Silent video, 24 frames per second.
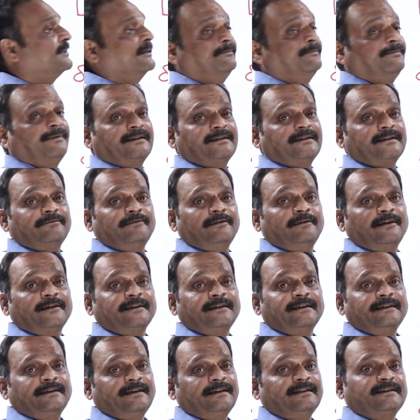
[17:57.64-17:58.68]
temperature will not
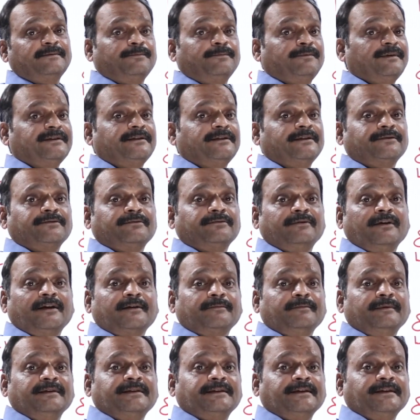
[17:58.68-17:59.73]
increase, pressure should
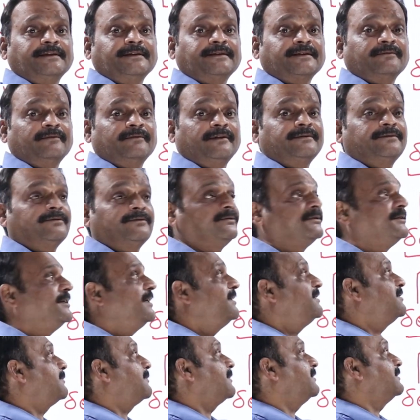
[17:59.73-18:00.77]
not be changed. Once you
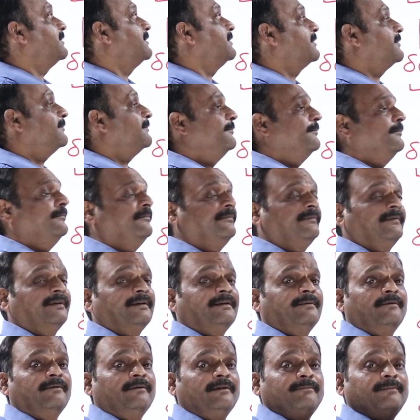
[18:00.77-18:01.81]
change pressure,
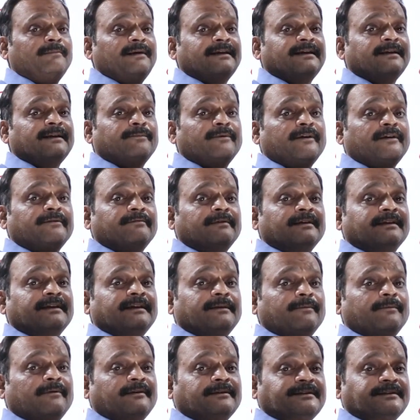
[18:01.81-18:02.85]
melting point will
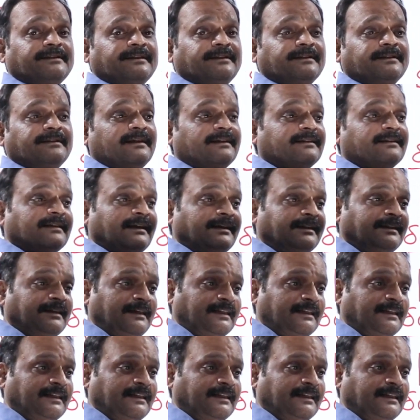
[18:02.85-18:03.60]
keep on changing. That is another